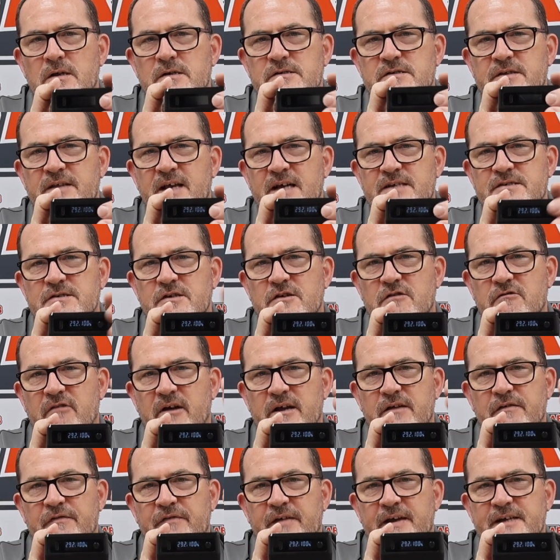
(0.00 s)
So that's a
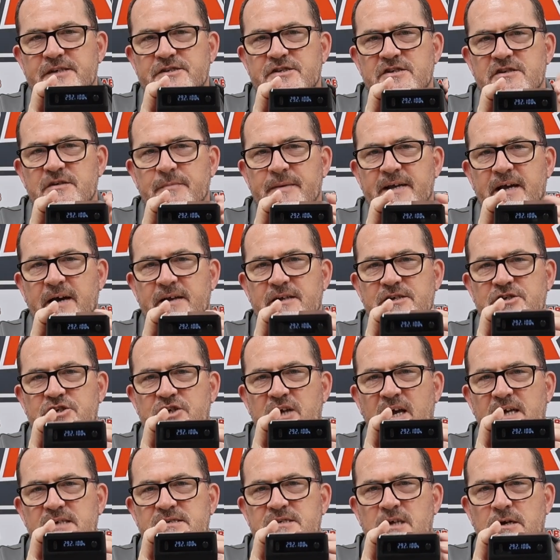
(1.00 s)
great feature to be able to
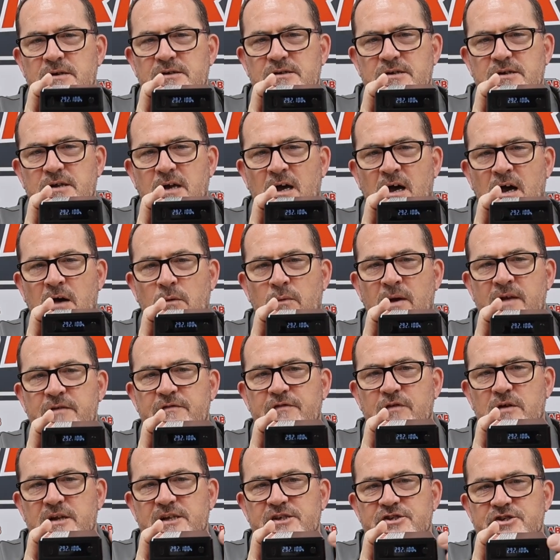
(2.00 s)
check. So when
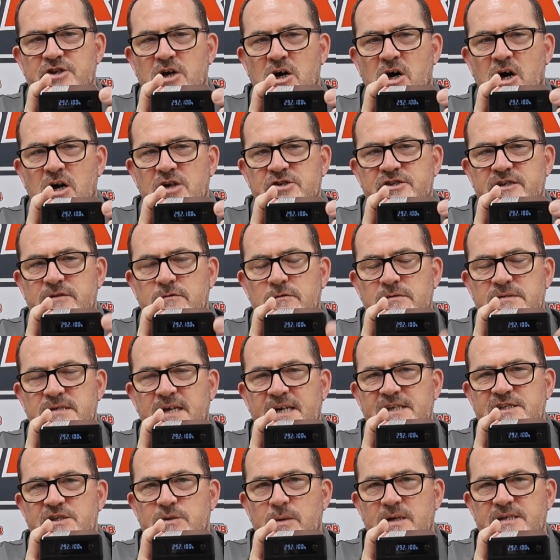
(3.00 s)
fully charged, it will
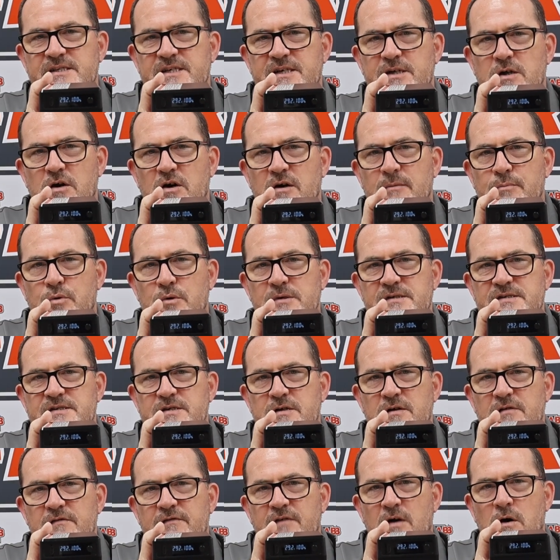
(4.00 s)
say
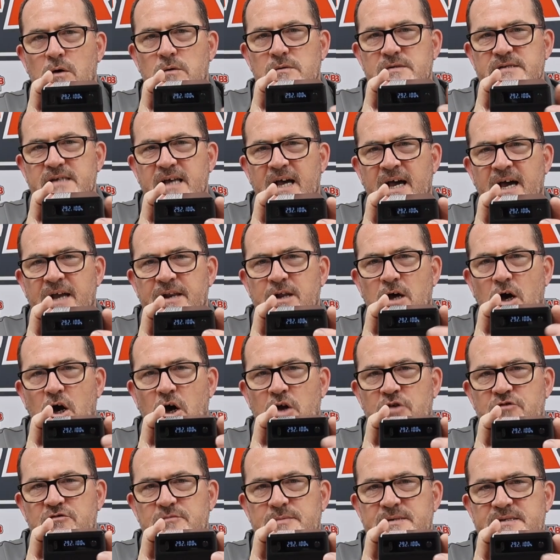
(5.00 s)
29.2 volts and
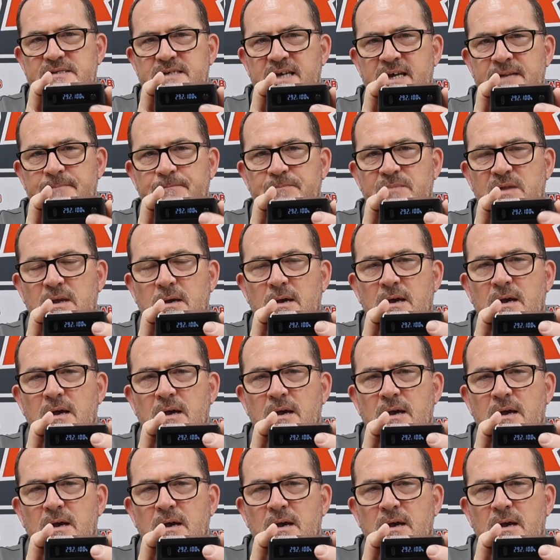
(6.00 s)
100%.